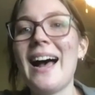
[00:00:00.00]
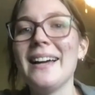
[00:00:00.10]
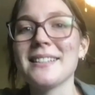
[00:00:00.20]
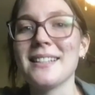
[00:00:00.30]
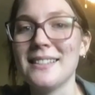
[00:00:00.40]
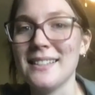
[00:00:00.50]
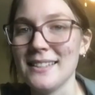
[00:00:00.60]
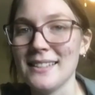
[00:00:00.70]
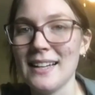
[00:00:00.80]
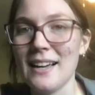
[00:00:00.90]
as
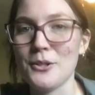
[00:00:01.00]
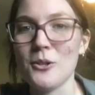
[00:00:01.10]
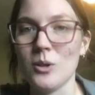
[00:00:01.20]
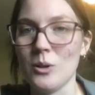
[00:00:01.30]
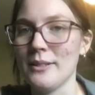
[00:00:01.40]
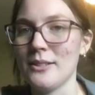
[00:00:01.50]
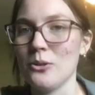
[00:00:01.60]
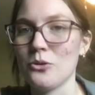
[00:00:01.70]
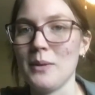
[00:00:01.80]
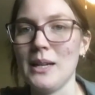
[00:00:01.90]
consistent as you do with
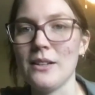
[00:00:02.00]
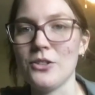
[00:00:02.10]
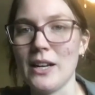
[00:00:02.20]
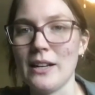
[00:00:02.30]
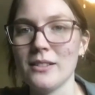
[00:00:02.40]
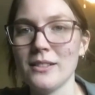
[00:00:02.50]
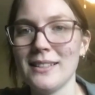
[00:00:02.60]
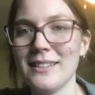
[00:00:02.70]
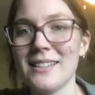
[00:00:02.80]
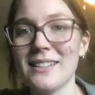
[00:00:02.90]
social media channels
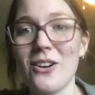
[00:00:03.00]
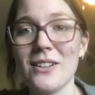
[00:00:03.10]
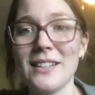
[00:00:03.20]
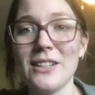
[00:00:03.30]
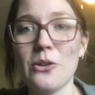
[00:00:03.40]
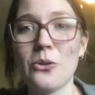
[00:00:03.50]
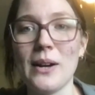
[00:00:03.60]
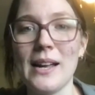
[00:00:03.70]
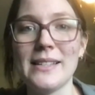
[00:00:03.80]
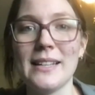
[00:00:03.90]
since the content you
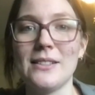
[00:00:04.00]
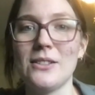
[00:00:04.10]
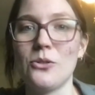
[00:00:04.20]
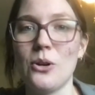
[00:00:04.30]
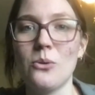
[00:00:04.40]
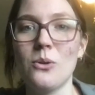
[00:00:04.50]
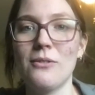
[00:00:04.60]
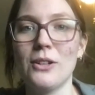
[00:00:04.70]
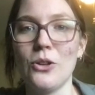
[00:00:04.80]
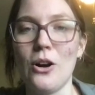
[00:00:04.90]
create tends to grow
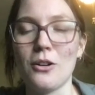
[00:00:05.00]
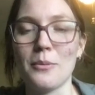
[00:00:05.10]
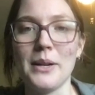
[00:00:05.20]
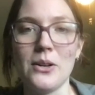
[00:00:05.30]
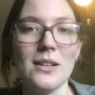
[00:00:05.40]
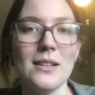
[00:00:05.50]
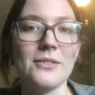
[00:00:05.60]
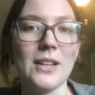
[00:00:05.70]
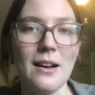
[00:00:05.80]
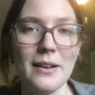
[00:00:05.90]
over a longer period
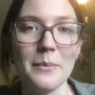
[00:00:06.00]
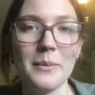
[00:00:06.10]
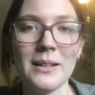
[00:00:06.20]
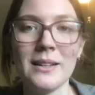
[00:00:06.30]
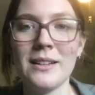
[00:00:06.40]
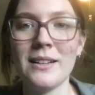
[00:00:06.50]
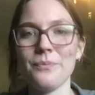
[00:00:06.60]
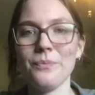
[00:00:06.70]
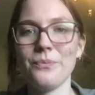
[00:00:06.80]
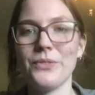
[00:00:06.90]
of time.
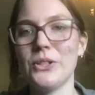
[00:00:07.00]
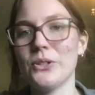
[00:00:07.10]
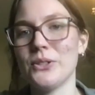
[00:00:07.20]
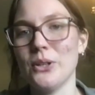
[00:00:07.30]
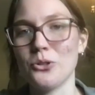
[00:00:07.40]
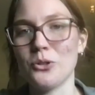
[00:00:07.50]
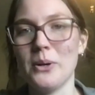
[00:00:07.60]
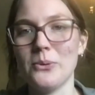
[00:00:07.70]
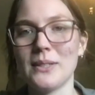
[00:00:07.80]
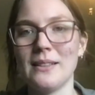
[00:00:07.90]
Your social
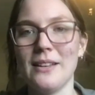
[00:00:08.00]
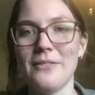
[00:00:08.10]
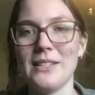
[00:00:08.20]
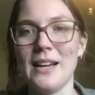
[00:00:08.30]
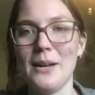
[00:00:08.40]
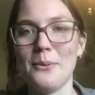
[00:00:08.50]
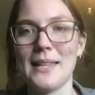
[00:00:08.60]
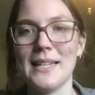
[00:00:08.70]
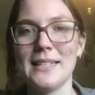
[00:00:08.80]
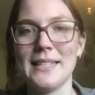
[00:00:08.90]
posts can live and die
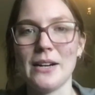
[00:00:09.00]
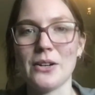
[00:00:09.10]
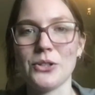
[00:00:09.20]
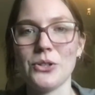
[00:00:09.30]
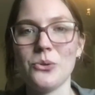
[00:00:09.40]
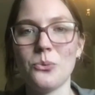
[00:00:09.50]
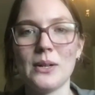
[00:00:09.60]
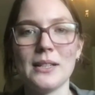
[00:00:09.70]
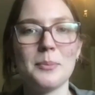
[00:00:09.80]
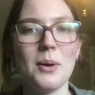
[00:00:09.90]
within a day or two,
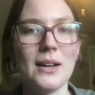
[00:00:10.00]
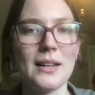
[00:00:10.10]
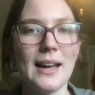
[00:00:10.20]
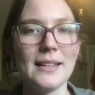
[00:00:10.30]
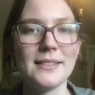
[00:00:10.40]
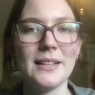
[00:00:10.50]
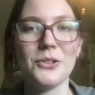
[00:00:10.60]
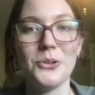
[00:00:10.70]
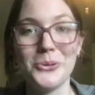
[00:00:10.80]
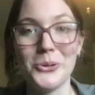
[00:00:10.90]
whereas podcasts
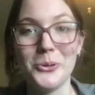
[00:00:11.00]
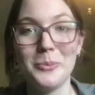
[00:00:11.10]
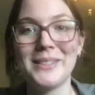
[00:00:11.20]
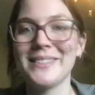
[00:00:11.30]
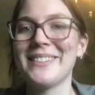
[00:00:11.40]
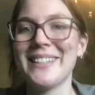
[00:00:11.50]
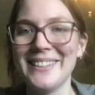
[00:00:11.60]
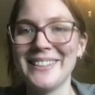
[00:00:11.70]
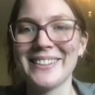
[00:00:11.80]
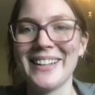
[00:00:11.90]
and YouTubes
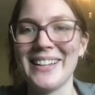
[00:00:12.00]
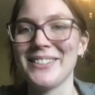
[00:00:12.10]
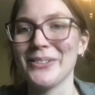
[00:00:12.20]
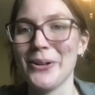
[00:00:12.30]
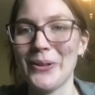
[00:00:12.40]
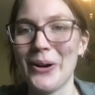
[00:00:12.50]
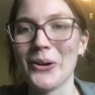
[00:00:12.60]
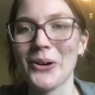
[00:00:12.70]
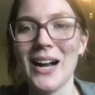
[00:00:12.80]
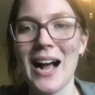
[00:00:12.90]
tend to last a lot
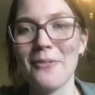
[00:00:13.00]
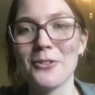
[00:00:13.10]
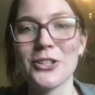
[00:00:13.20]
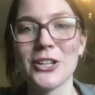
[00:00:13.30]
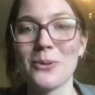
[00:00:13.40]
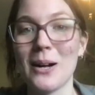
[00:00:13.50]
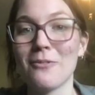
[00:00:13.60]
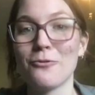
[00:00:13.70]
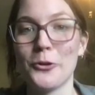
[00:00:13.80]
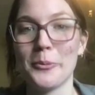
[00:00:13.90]
longer, averaging
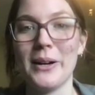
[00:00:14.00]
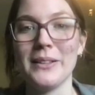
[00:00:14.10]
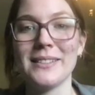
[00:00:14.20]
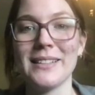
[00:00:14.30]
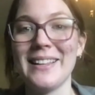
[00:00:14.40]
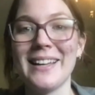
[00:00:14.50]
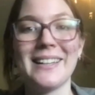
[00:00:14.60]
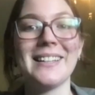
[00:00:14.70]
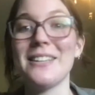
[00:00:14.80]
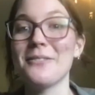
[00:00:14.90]
around 4 months, and they
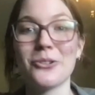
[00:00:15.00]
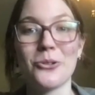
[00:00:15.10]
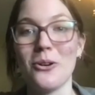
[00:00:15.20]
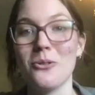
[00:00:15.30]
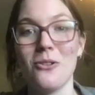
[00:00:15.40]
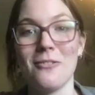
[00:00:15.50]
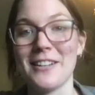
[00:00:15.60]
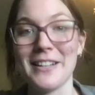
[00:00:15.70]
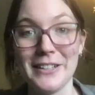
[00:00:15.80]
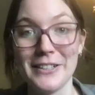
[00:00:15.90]
can even grow over
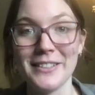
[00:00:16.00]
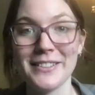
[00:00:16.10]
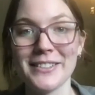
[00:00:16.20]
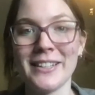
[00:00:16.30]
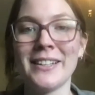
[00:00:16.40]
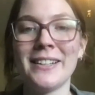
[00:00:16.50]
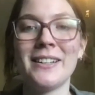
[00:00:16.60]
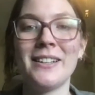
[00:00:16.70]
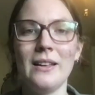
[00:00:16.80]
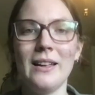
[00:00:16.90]
years.
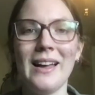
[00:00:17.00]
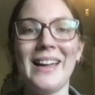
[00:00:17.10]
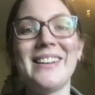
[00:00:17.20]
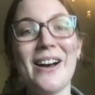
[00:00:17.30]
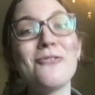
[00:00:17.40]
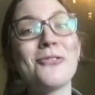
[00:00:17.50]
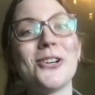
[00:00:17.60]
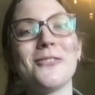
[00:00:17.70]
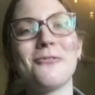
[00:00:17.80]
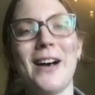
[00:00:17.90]
And now for
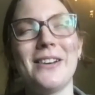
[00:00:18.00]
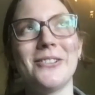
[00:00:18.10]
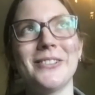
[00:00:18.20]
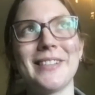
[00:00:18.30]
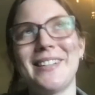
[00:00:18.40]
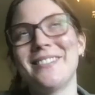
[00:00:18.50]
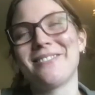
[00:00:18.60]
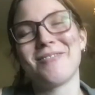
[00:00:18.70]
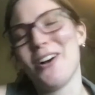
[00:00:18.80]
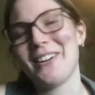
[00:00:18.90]
our final and
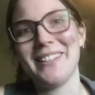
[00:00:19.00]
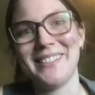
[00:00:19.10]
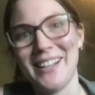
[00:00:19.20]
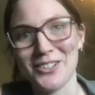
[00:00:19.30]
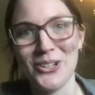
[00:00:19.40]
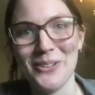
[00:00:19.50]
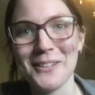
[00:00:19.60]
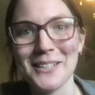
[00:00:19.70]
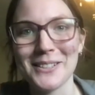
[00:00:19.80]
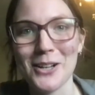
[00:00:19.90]
longest section of
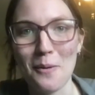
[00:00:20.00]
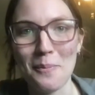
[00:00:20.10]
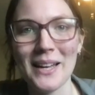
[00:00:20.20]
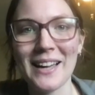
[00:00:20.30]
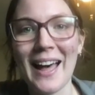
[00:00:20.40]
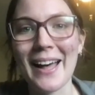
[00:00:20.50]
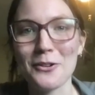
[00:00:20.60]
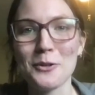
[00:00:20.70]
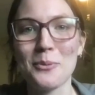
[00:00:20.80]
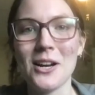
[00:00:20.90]
this topic, how
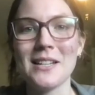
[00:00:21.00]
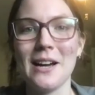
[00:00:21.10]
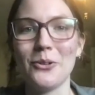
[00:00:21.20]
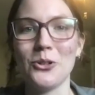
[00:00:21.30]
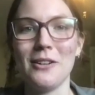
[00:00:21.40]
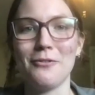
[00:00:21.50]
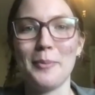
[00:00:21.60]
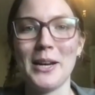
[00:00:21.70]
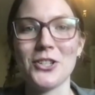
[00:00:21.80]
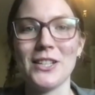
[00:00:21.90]
to break down your
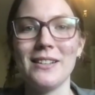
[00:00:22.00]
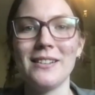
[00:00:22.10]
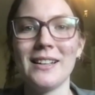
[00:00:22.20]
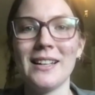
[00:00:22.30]
information.